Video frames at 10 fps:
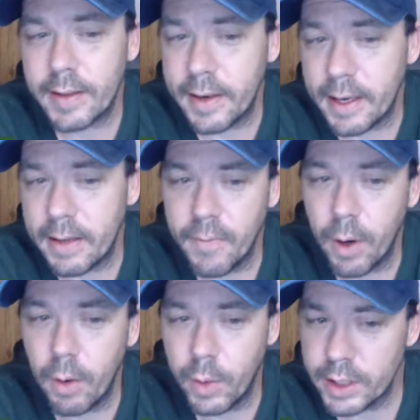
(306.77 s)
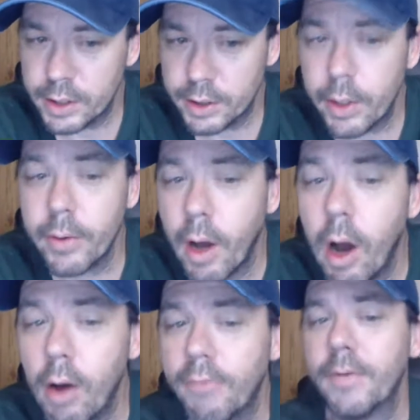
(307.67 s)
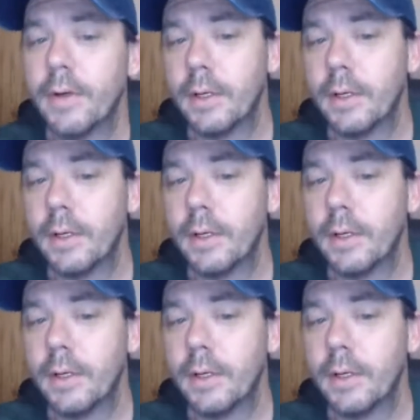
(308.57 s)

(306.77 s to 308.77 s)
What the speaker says: the default, which is turned off.